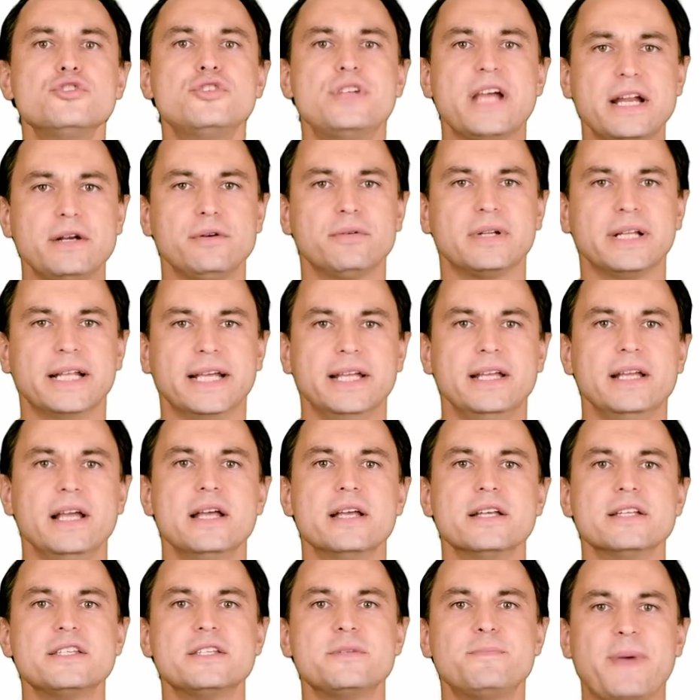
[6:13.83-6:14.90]
Generally,
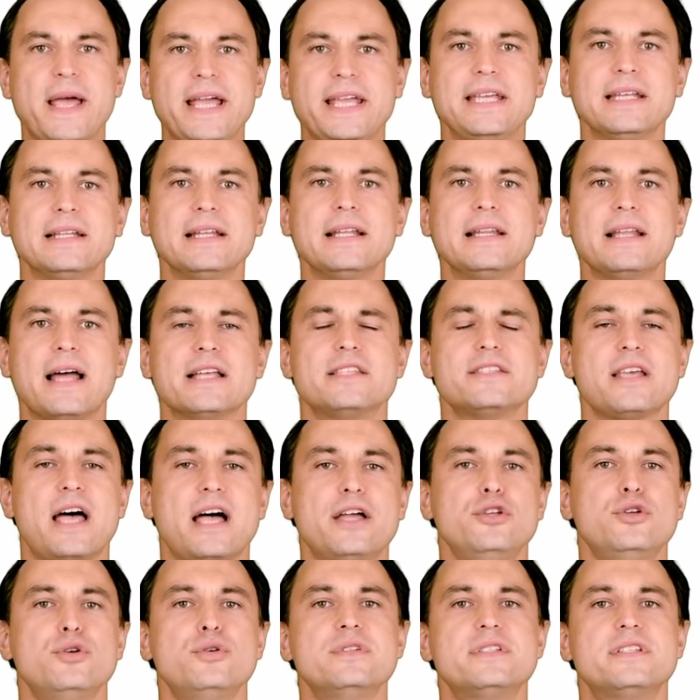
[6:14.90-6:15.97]
specular lights are
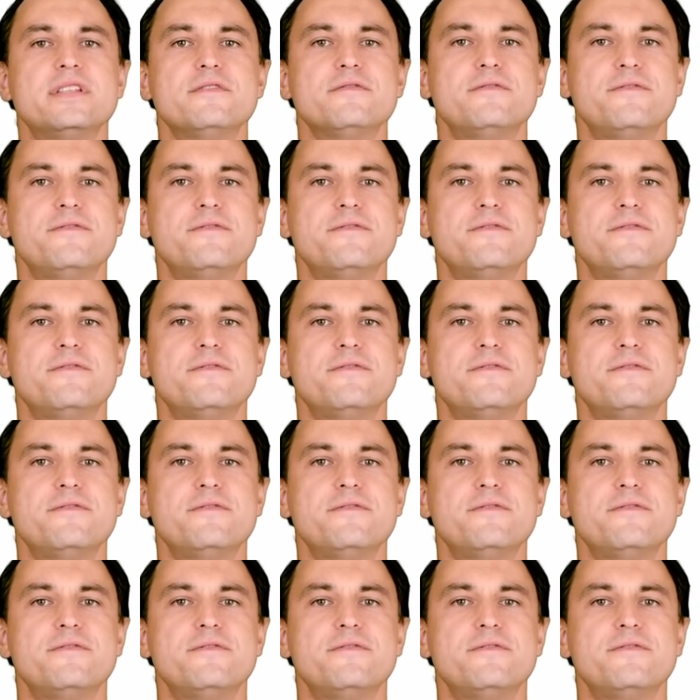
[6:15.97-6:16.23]
used in